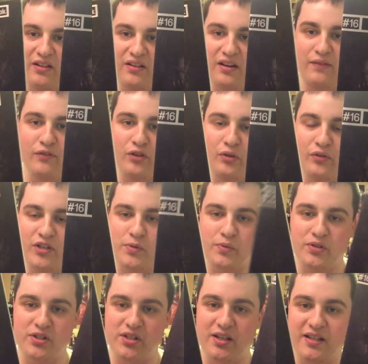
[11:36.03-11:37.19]
even though this
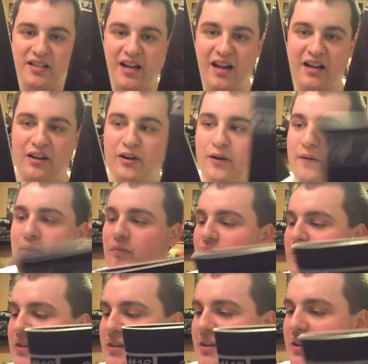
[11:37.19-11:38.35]
one's tinier,
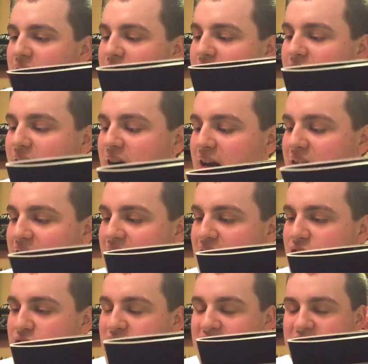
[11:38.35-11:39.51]
I think
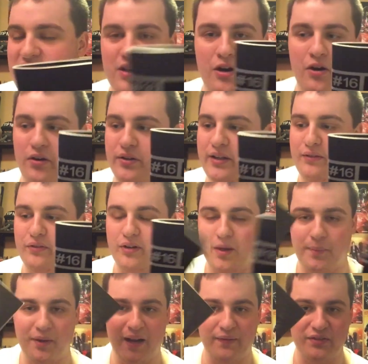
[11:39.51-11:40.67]
just because it's a hardcover, I'm
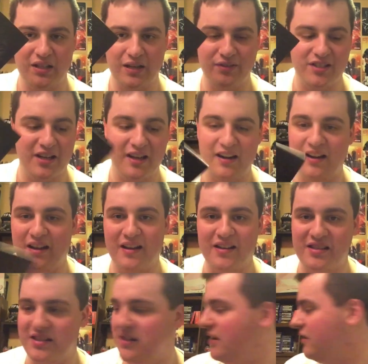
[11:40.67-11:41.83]
going to have to give it to
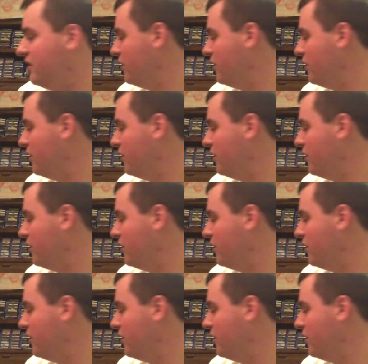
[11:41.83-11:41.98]
NIS. The